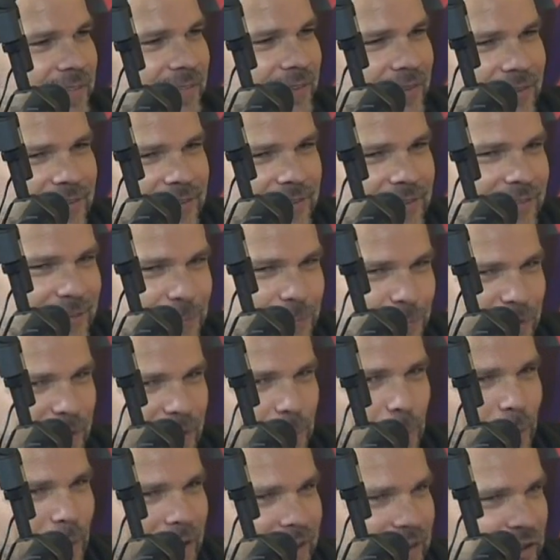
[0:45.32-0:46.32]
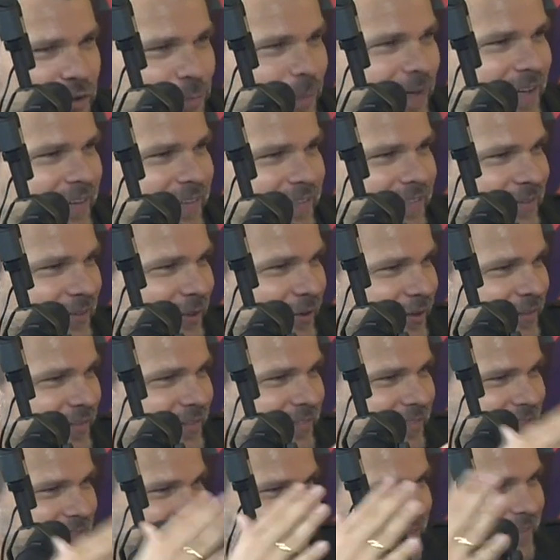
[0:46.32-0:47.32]
and all these big managements and all
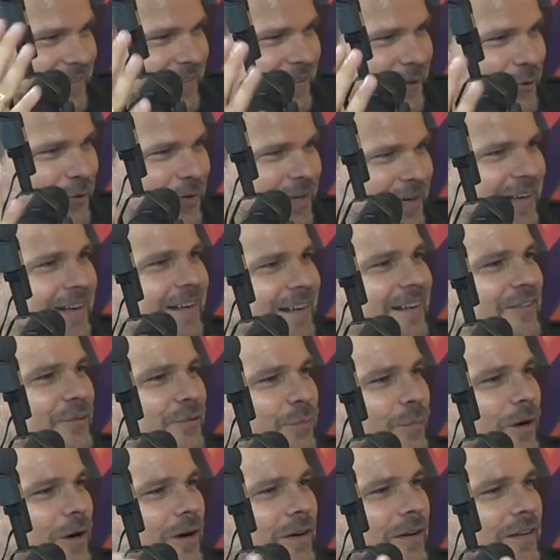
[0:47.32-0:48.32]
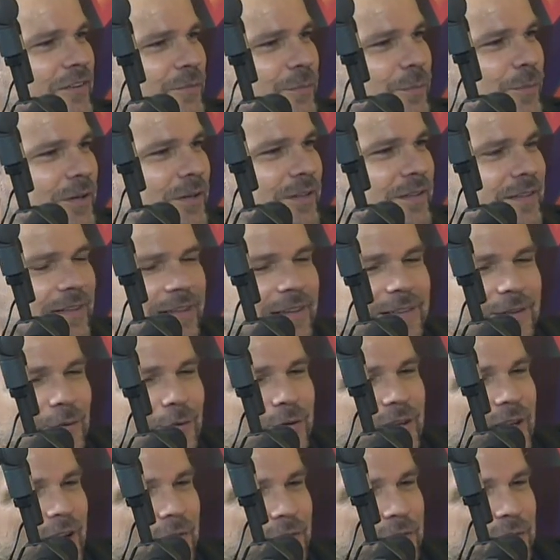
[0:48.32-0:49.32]
these, you know, getting smaller and smaller. They
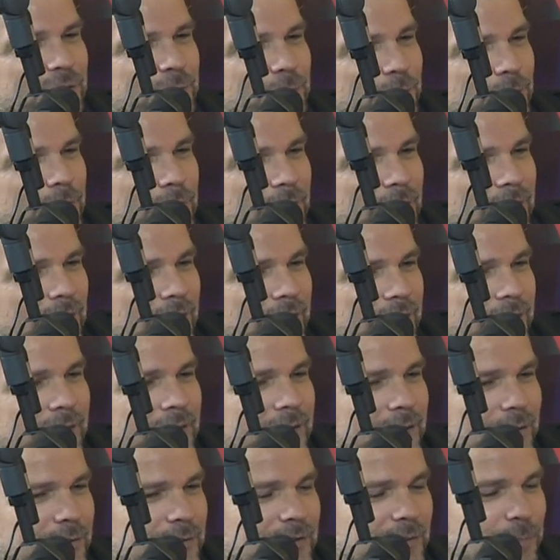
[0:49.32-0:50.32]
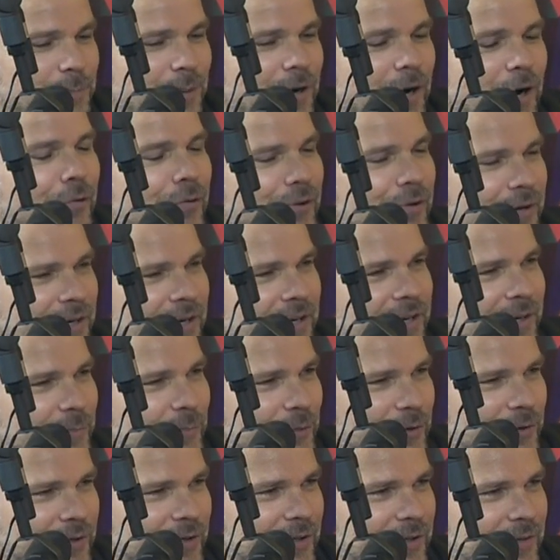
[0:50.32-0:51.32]
don't have the, you know, the power
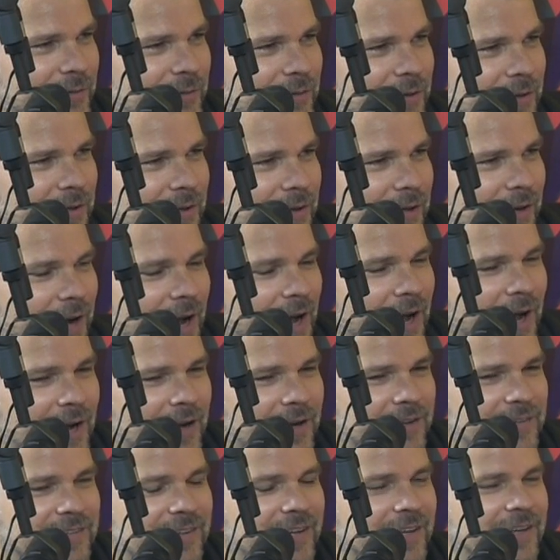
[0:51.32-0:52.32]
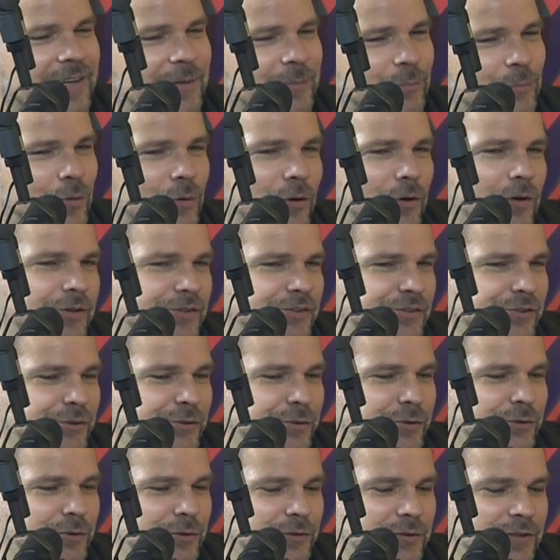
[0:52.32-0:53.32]
anymore. It's getting more
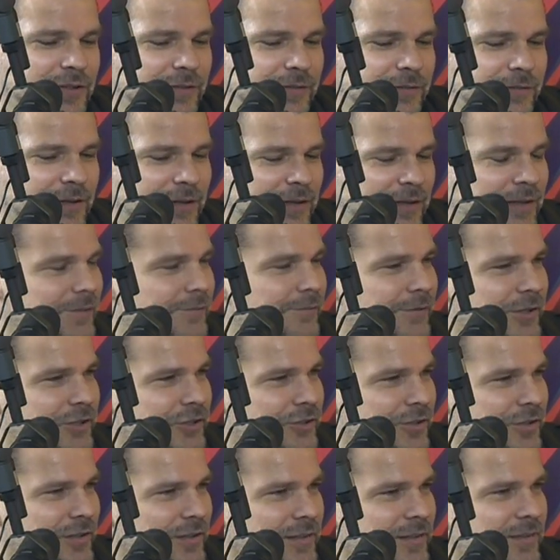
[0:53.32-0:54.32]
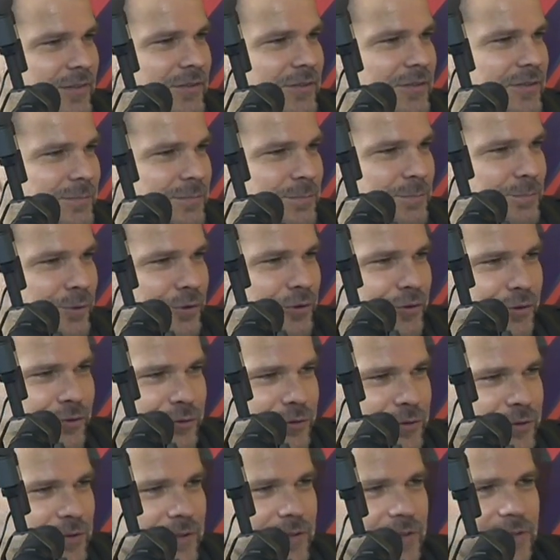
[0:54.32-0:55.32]
to the individuals, to the
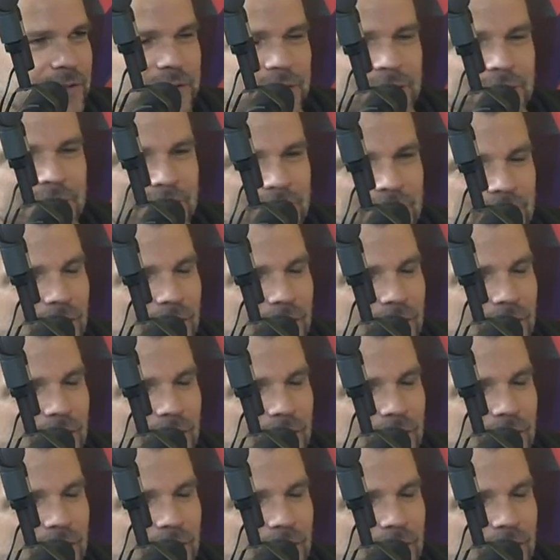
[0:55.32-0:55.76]
producers, to the